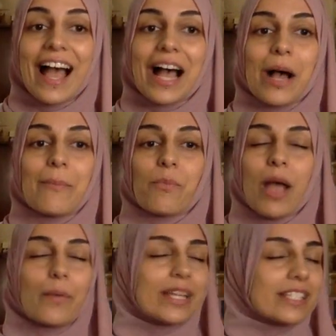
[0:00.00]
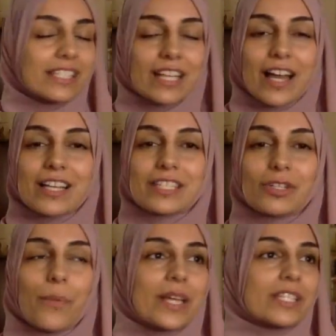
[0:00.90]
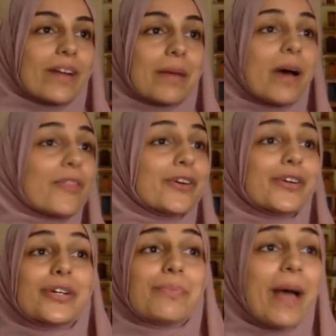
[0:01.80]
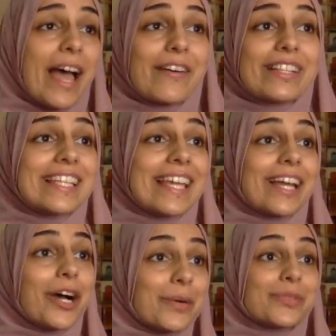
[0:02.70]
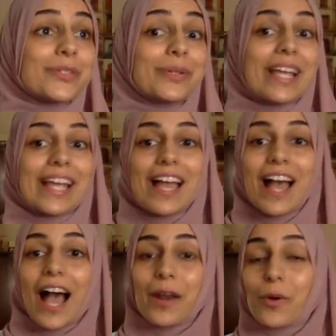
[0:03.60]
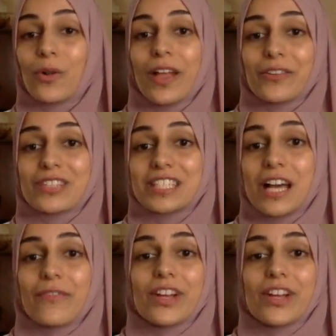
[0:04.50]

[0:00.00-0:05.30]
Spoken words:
where we discuss topics around motherhood, parenting, homeschooling, and all that good stuff.